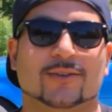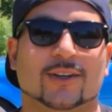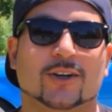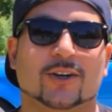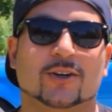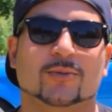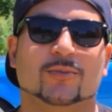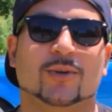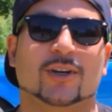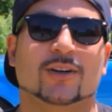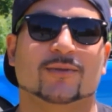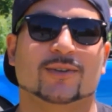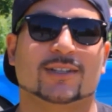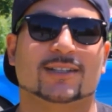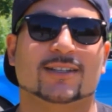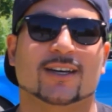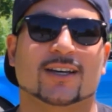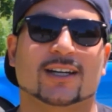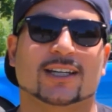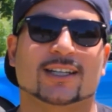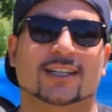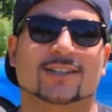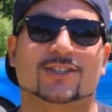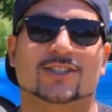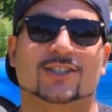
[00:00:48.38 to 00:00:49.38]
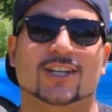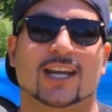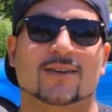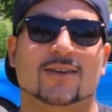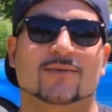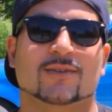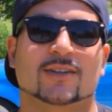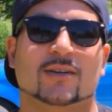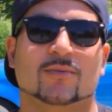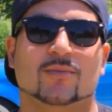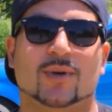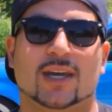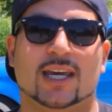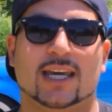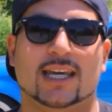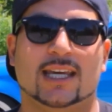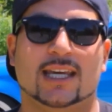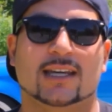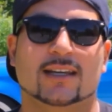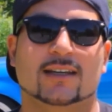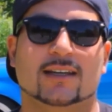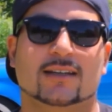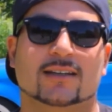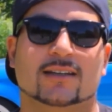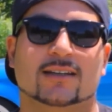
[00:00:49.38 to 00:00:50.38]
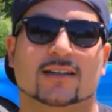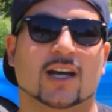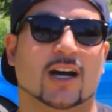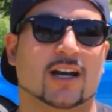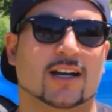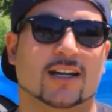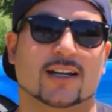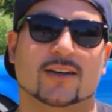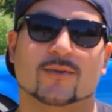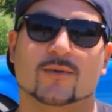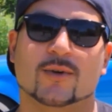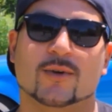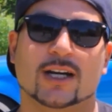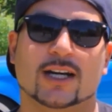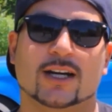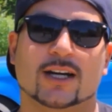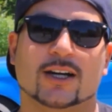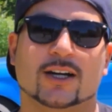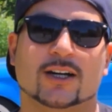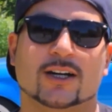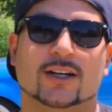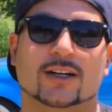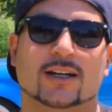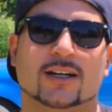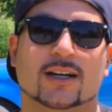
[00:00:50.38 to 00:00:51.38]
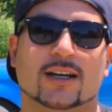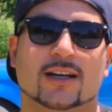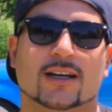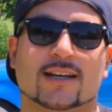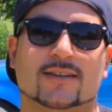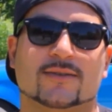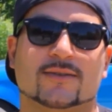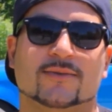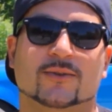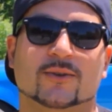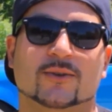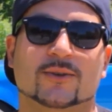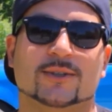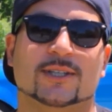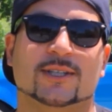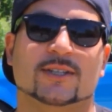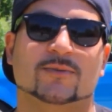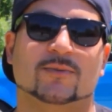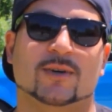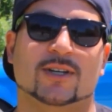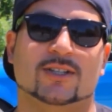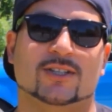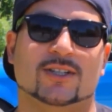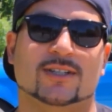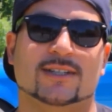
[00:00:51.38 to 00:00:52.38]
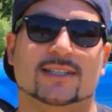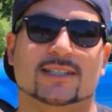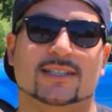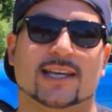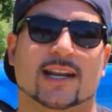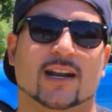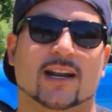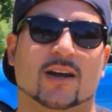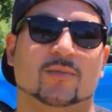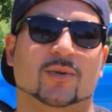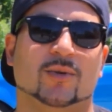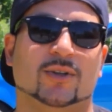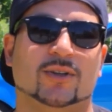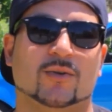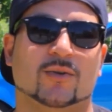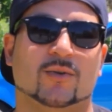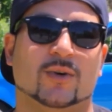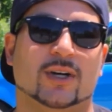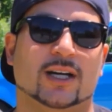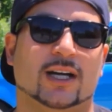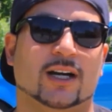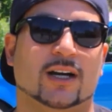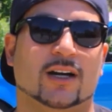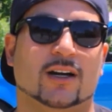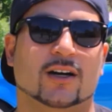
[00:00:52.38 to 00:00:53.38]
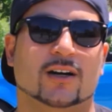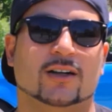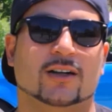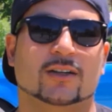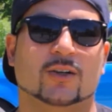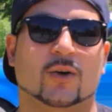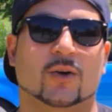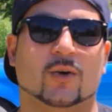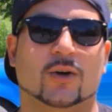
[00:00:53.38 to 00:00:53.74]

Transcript: a little bit of a tuck and shave in the bay, gutted rear, has full suspension set up in the rear,